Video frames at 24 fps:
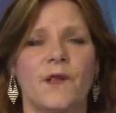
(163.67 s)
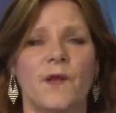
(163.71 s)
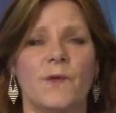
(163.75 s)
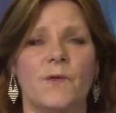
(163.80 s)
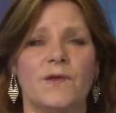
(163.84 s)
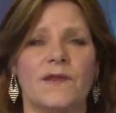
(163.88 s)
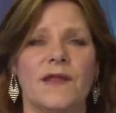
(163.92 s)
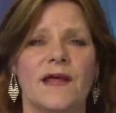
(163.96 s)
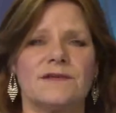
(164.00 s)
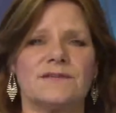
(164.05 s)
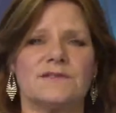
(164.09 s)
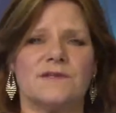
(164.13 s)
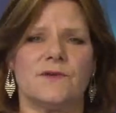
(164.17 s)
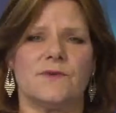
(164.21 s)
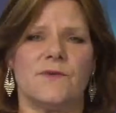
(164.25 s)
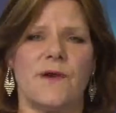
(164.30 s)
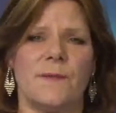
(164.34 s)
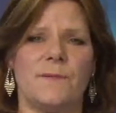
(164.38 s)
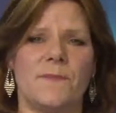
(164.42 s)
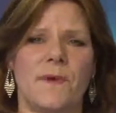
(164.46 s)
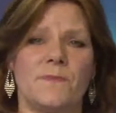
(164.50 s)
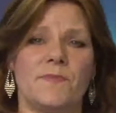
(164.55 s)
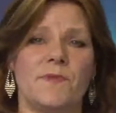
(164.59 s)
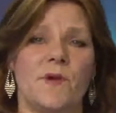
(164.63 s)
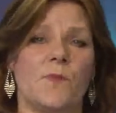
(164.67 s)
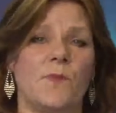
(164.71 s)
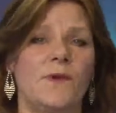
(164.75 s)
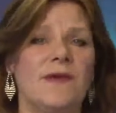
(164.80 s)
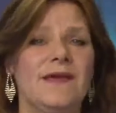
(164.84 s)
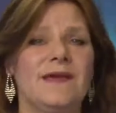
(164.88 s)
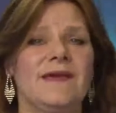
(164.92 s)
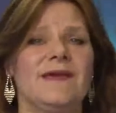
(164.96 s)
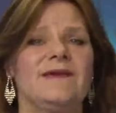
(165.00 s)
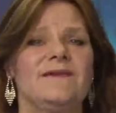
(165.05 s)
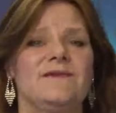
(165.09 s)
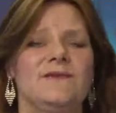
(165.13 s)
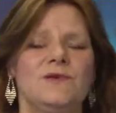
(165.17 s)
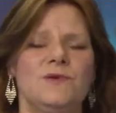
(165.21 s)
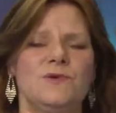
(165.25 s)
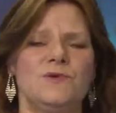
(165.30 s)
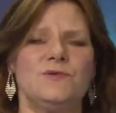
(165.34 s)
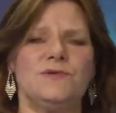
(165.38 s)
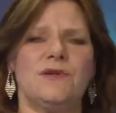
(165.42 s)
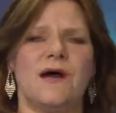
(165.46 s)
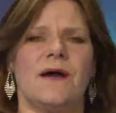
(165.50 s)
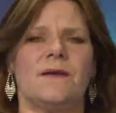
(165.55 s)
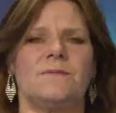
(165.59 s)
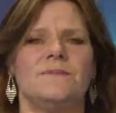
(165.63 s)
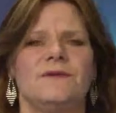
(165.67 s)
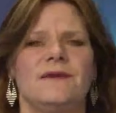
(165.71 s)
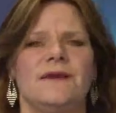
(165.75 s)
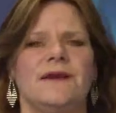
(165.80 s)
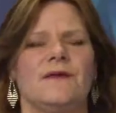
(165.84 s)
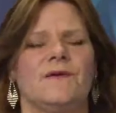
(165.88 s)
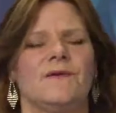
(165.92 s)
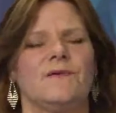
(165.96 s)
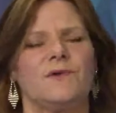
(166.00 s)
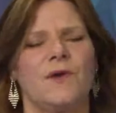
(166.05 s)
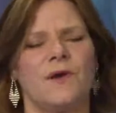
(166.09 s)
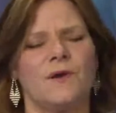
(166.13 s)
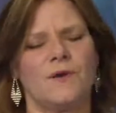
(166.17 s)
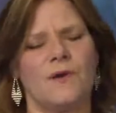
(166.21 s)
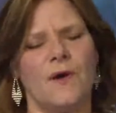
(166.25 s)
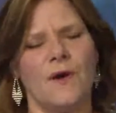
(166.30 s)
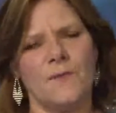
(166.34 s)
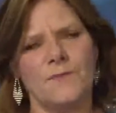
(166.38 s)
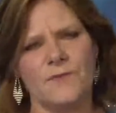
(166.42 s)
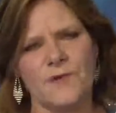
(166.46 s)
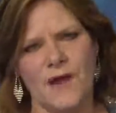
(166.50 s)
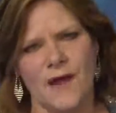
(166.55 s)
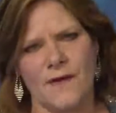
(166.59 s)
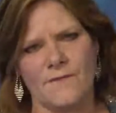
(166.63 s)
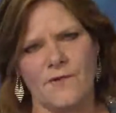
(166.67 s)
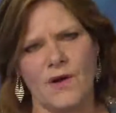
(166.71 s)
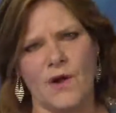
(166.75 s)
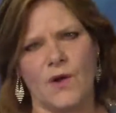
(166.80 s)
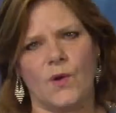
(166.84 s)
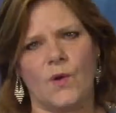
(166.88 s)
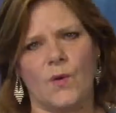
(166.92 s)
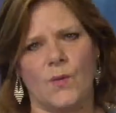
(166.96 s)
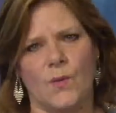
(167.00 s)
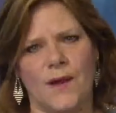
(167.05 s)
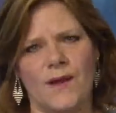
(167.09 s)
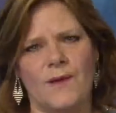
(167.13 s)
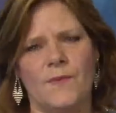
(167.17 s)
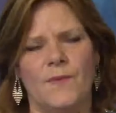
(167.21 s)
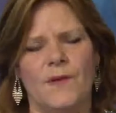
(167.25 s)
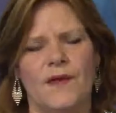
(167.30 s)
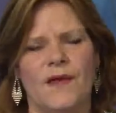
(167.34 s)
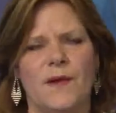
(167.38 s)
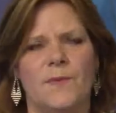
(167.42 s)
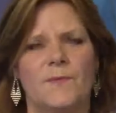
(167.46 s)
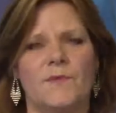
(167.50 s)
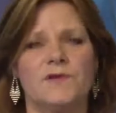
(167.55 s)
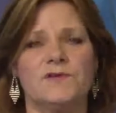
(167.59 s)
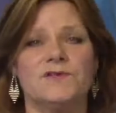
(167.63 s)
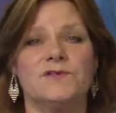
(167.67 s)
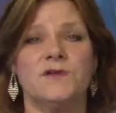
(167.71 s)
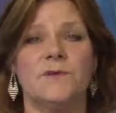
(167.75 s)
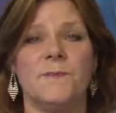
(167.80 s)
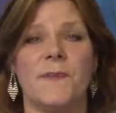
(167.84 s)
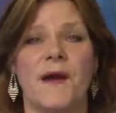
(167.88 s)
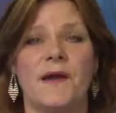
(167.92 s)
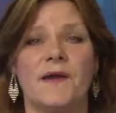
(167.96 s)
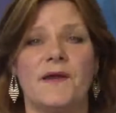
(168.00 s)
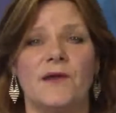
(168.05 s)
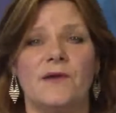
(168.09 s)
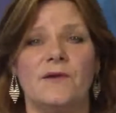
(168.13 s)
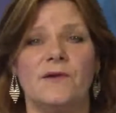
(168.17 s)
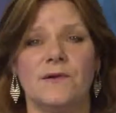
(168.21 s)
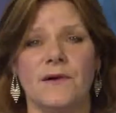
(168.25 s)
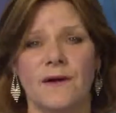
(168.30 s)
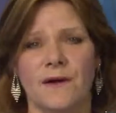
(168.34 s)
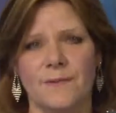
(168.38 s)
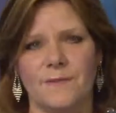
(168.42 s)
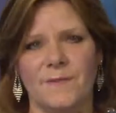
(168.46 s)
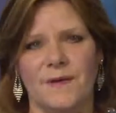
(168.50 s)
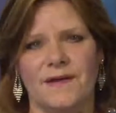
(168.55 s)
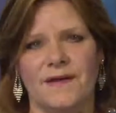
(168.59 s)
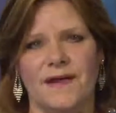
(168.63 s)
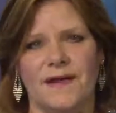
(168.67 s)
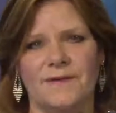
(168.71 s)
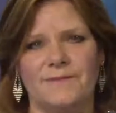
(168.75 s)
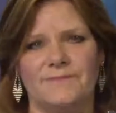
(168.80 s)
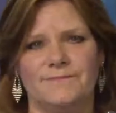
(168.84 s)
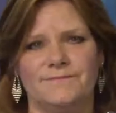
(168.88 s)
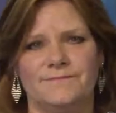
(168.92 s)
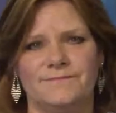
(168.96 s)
Well, that's going to wrap up the week in news. I'm Deanna O'Donnell. Hope you have a great weekend. We'll see you back here on Monday.